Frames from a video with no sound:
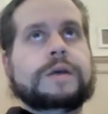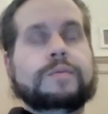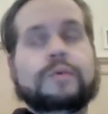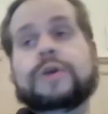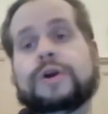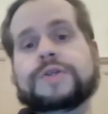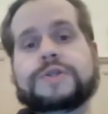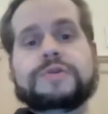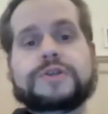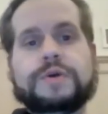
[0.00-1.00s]
But we
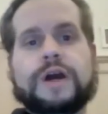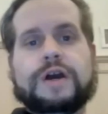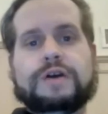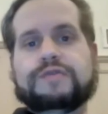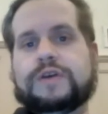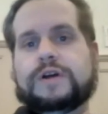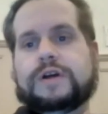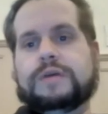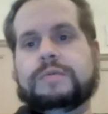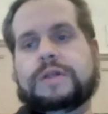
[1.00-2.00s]
also do have
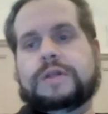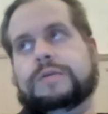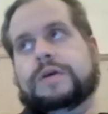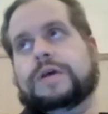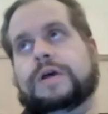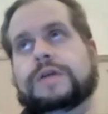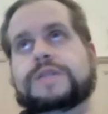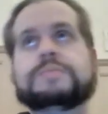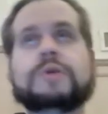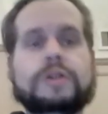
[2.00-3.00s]
a
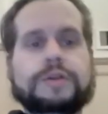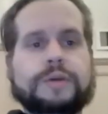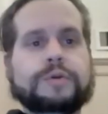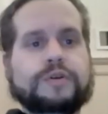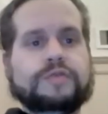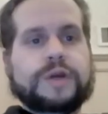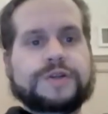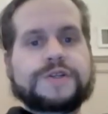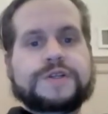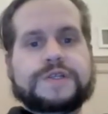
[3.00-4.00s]
small number of
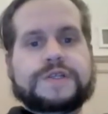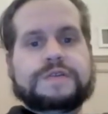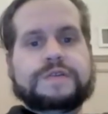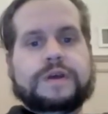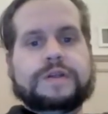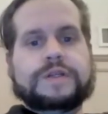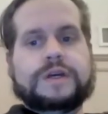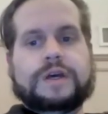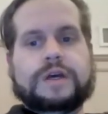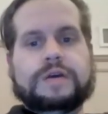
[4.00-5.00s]
benches that
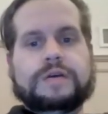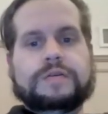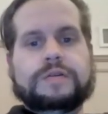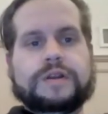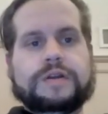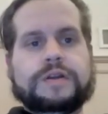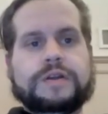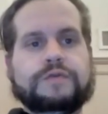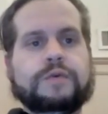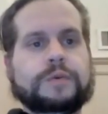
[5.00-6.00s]
that
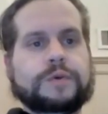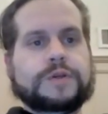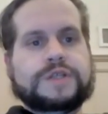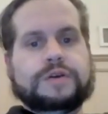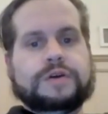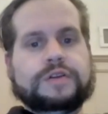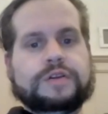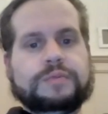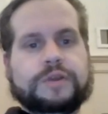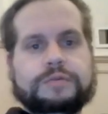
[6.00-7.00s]
if one were sitting on
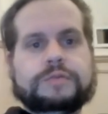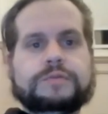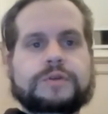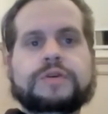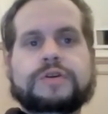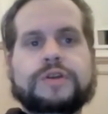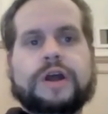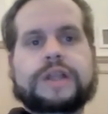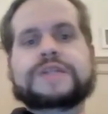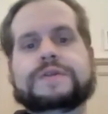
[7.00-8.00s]
them, they could
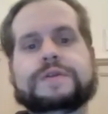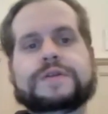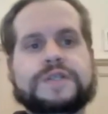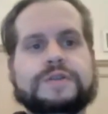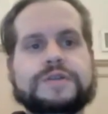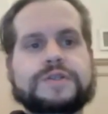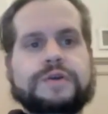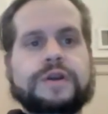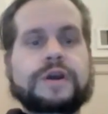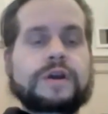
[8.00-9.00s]
not easily see the
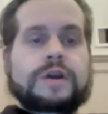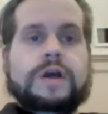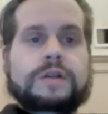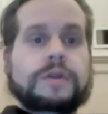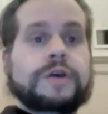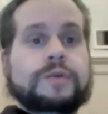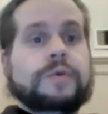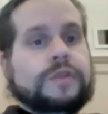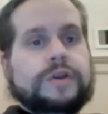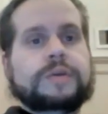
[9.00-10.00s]
screen, like the
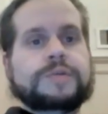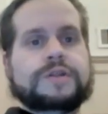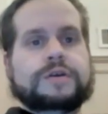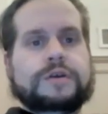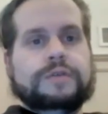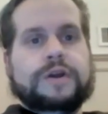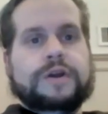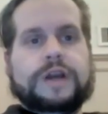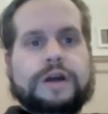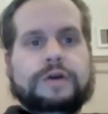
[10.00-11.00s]
one that I'm sitting on
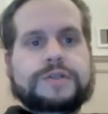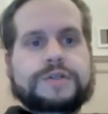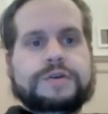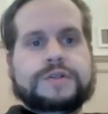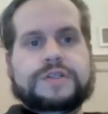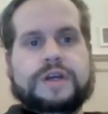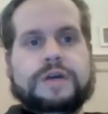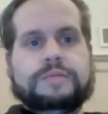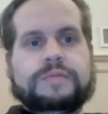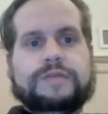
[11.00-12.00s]
right now. As you can see,
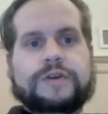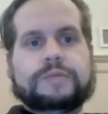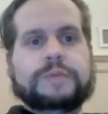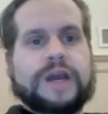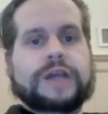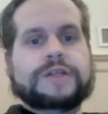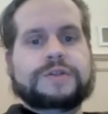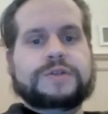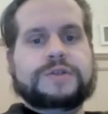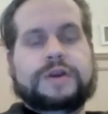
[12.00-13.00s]
I've got my back to
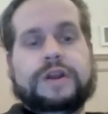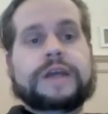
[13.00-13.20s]
the screen.